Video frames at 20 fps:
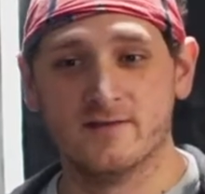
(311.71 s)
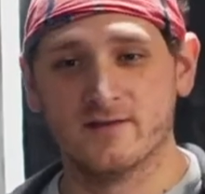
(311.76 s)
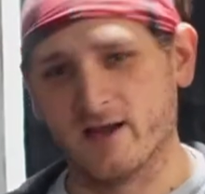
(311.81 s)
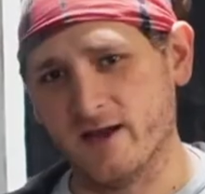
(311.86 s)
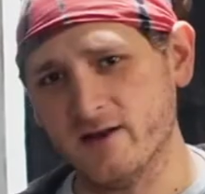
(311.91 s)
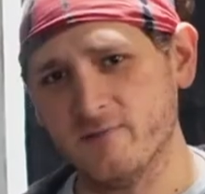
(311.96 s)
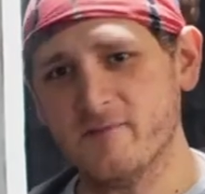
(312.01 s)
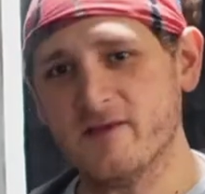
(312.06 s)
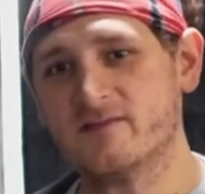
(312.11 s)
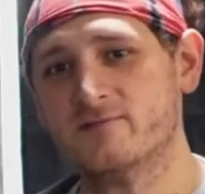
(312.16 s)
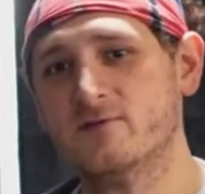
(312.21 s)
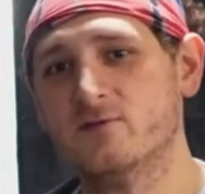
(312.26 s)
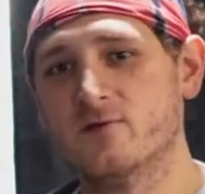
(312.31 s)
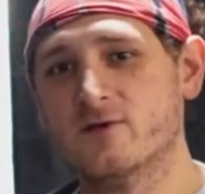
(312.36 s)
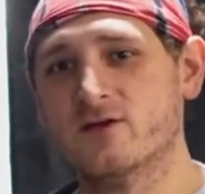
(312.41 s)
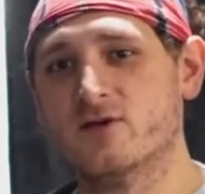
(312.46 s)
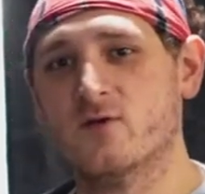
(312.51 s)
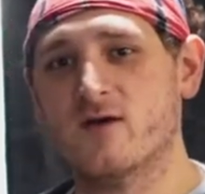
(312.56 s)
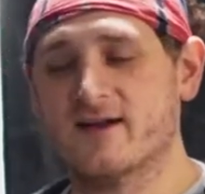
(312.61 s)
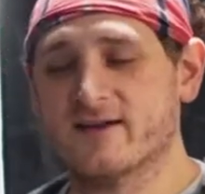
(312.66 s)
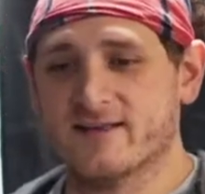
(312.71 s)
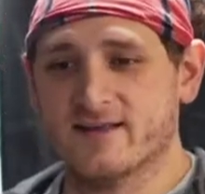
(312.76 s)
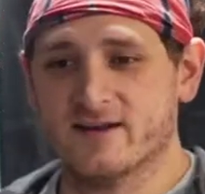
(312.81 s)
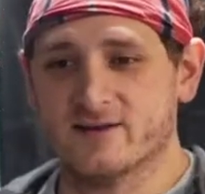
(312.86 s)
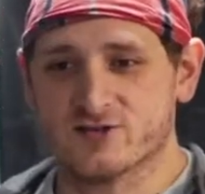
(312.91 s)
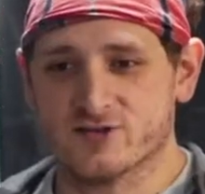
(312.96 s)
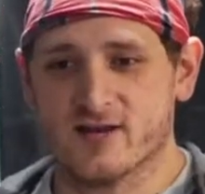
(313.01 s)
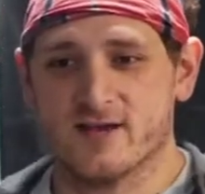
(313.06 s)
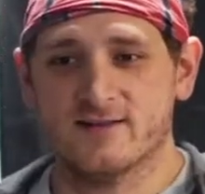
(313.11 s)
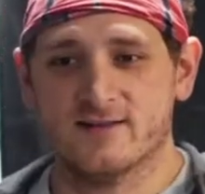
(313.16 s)
Kind of makes me want to go out and get a
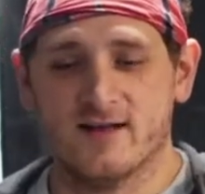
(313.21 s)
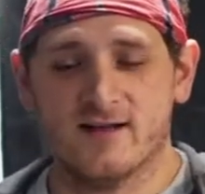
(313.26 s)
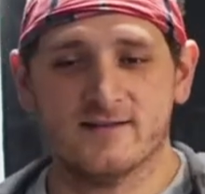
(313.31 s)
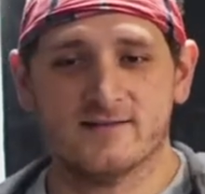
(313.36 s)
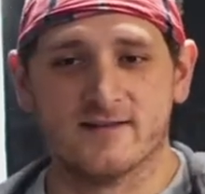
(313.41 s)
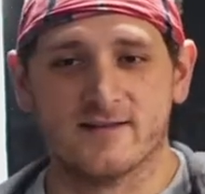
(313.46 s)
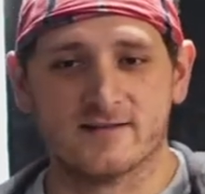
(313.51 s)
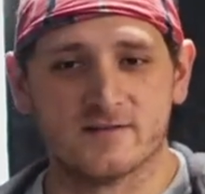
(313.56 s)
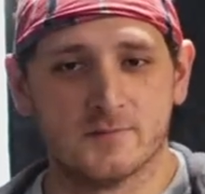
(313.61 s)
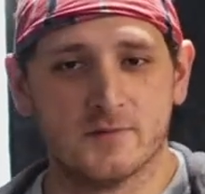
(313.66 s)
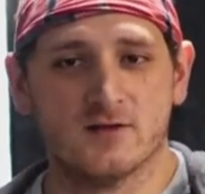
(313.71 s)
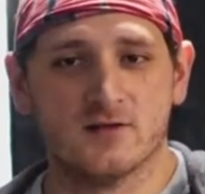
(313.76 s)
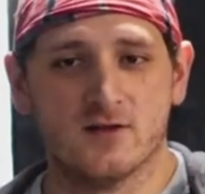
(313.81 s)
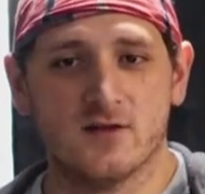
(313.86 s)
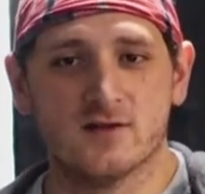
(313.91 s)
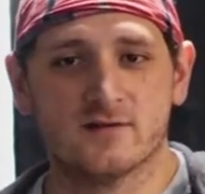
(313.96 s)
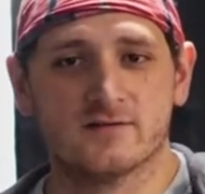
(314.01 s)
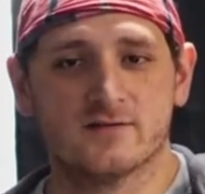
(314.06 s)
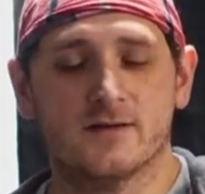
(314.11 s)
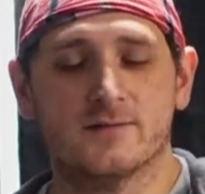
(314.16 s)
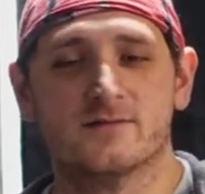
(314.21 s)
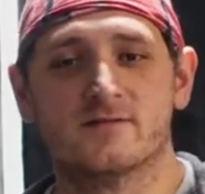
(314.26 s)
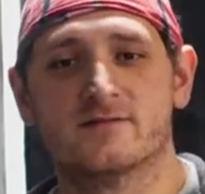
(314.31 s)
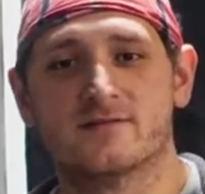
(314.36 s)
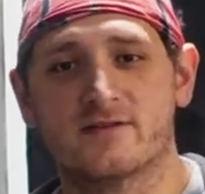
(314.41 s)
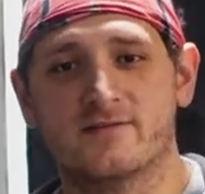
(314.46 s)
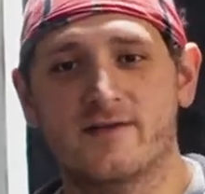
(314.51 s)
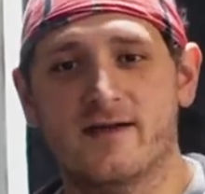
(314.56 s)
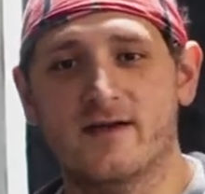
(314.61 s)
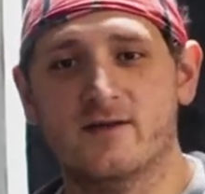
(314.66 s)
chai latte. It's been a long time
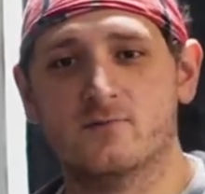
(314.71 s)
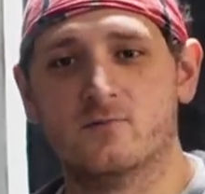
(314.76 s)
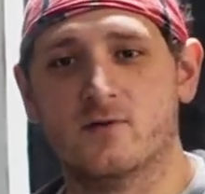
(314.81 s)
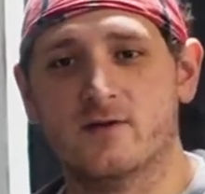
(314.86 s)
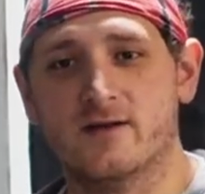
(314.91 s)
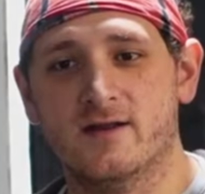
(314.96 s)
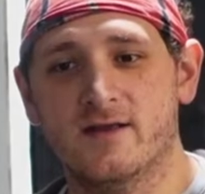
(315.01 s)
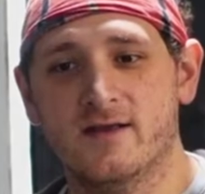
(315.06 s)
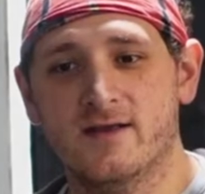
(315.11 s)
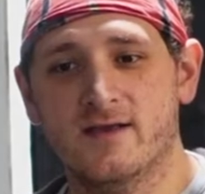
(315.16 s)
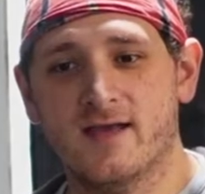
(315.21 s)
since I've had one,